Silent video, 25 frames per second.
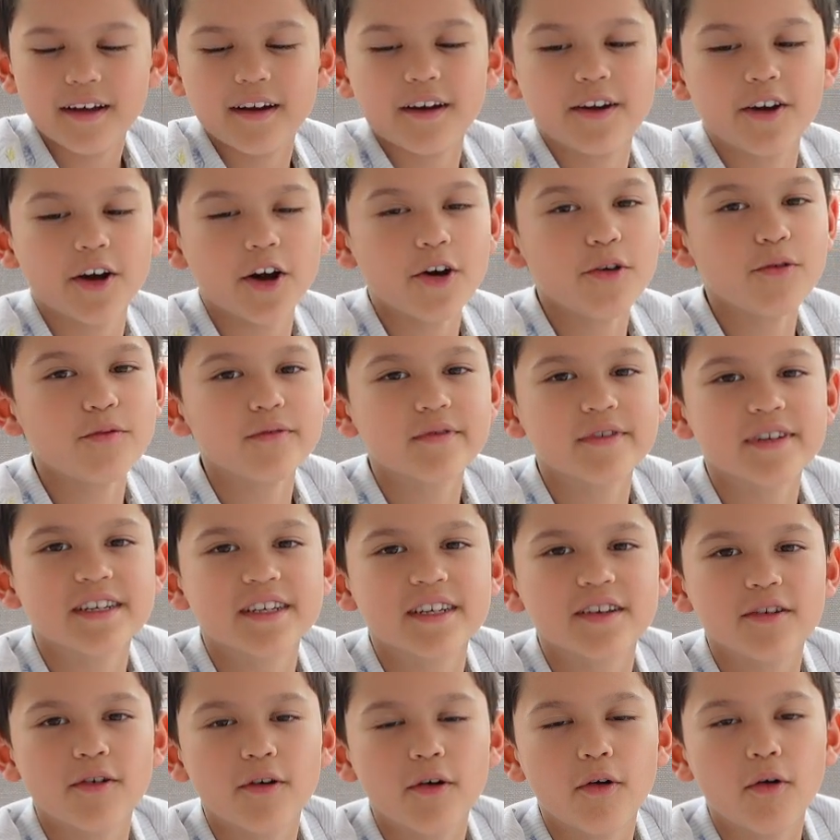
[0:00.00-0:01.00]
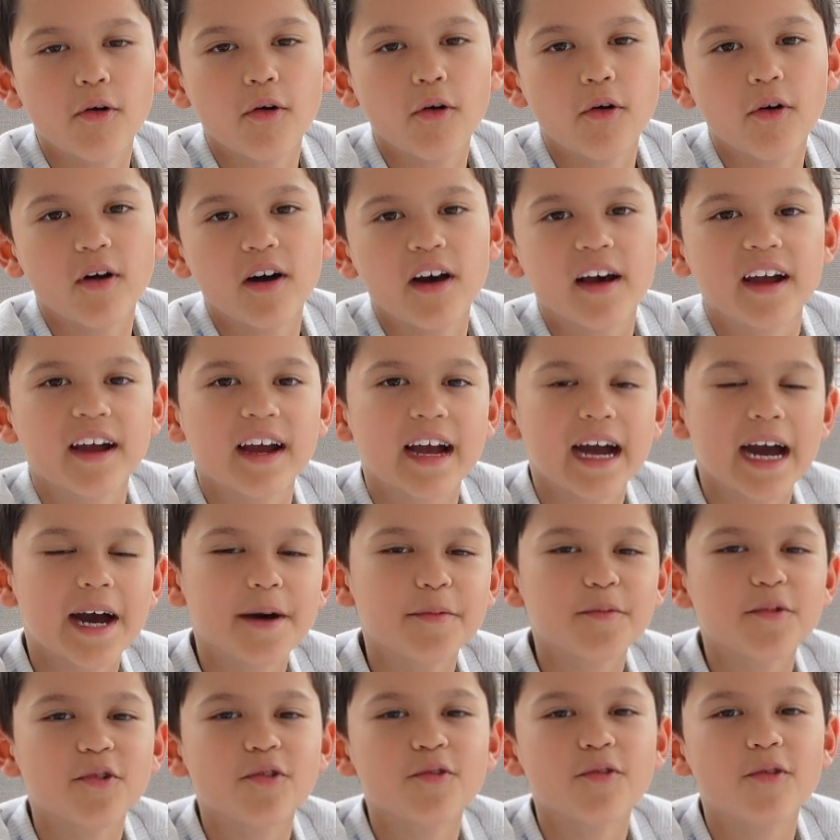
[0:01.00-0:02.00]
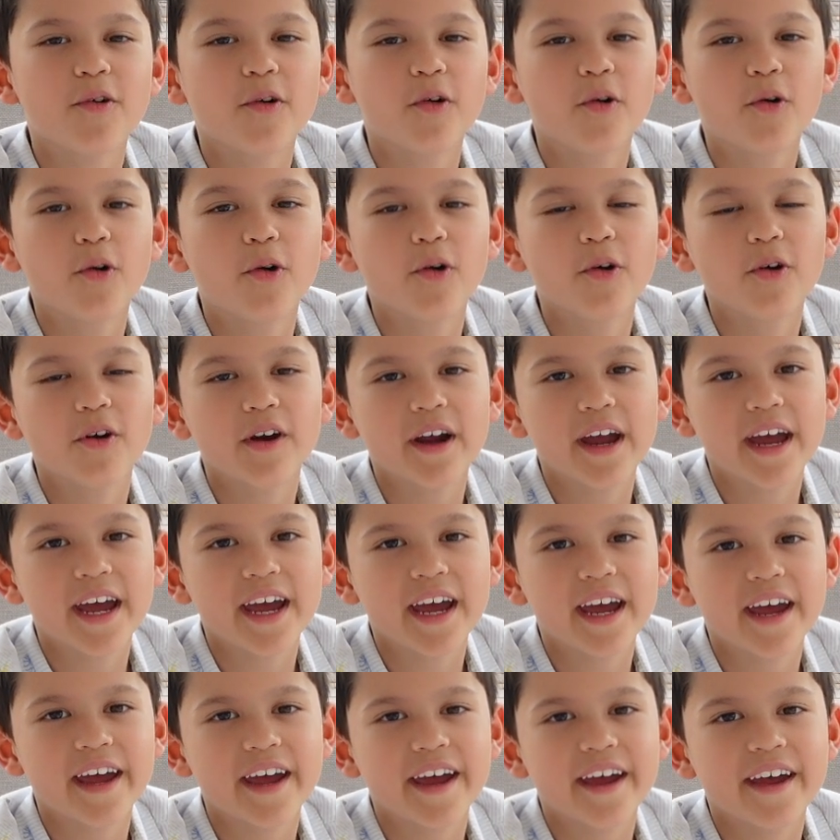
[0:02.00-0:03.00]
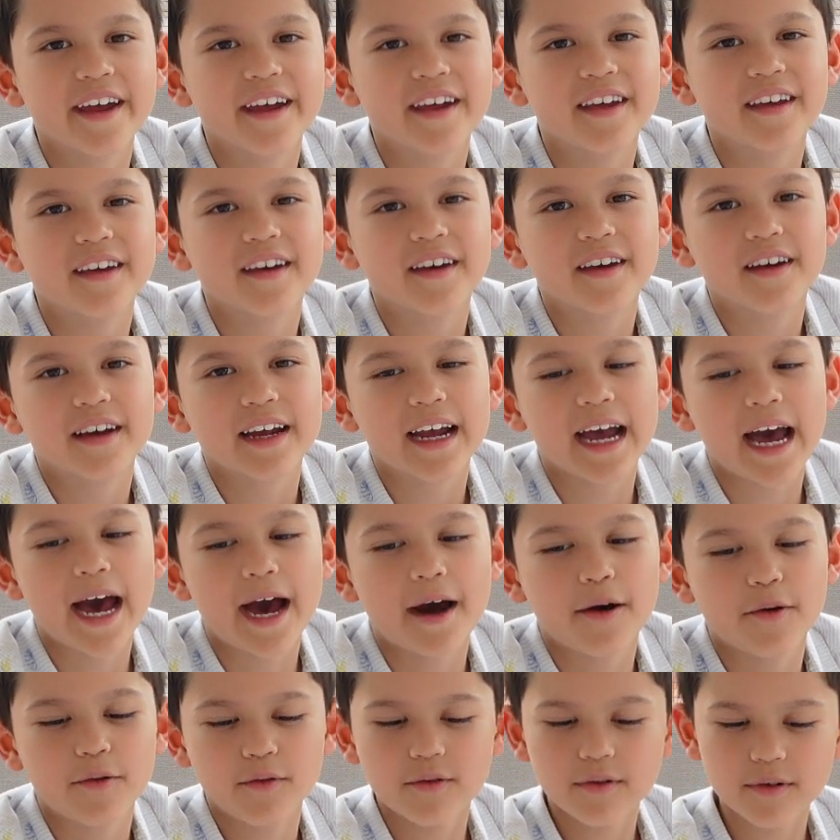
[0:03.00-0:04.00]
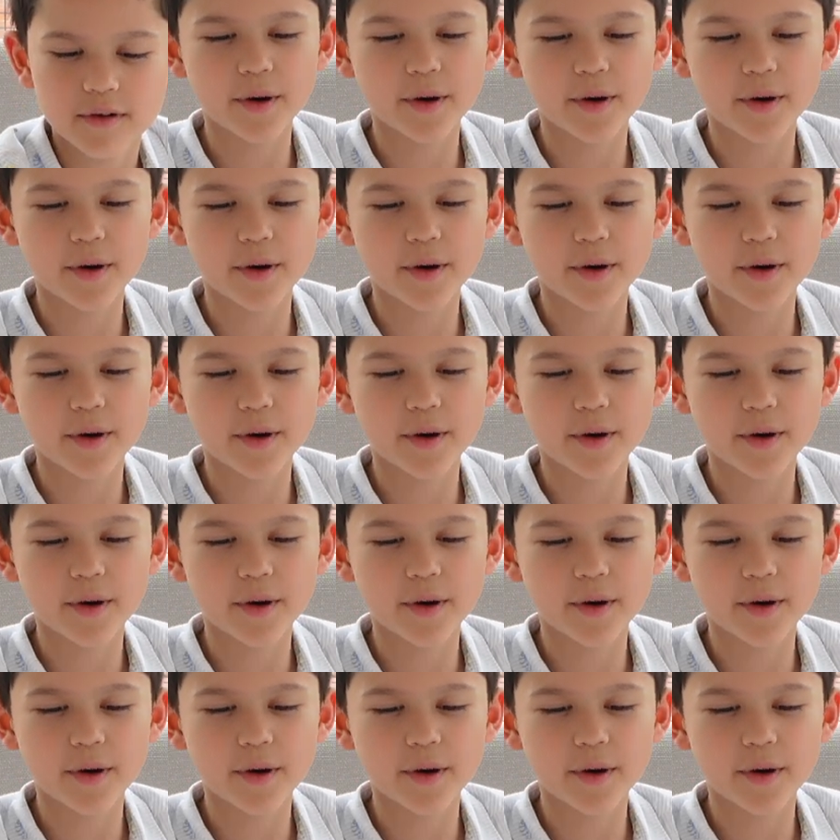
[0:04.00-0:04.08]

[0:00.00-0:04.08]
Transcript: goat or a camel or a cow,